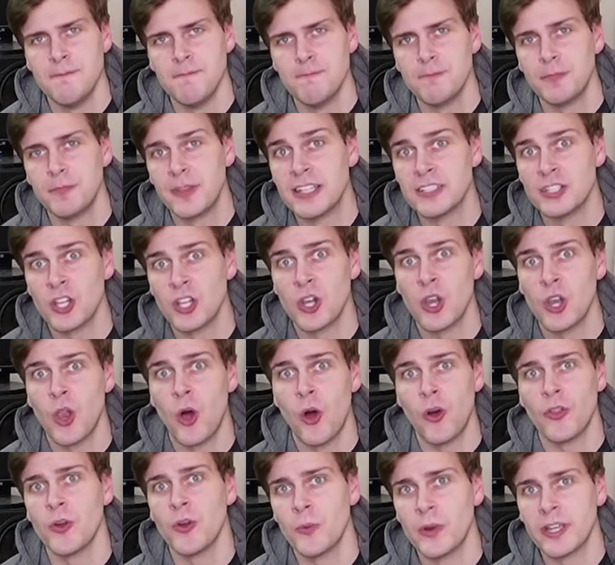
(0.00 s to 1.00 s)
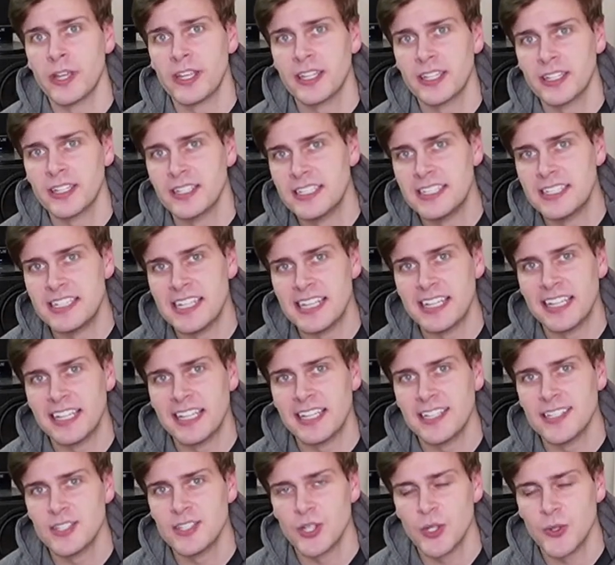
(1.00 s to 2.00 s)
there's a lot that we can dig
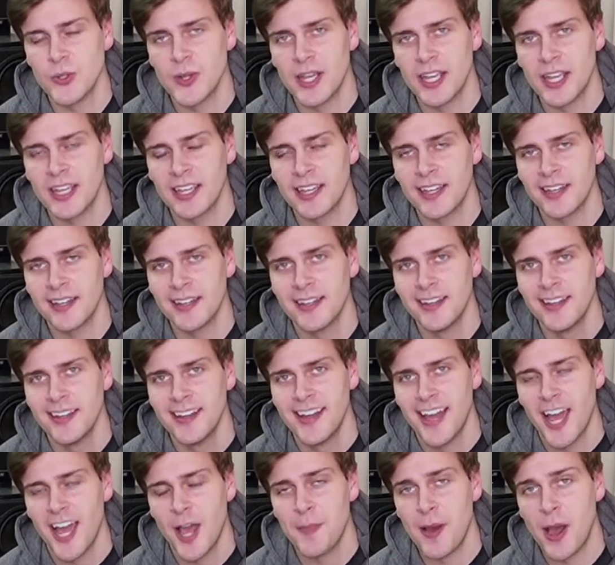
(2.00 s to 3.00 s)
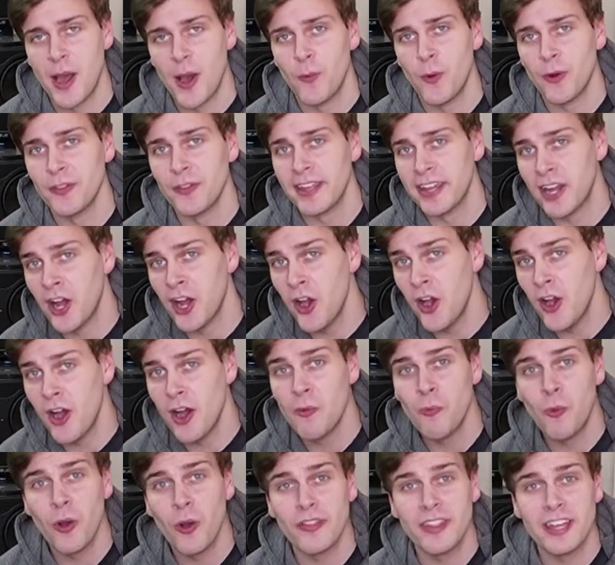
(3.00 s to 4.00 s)
into here about what they are
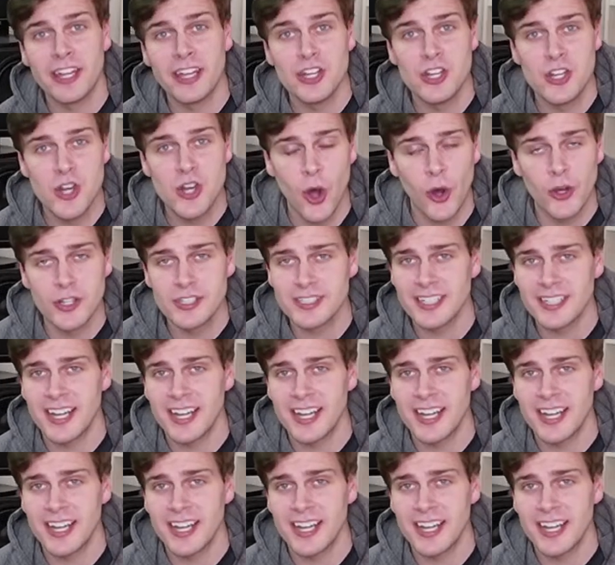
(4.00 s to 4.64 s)
and what they're not,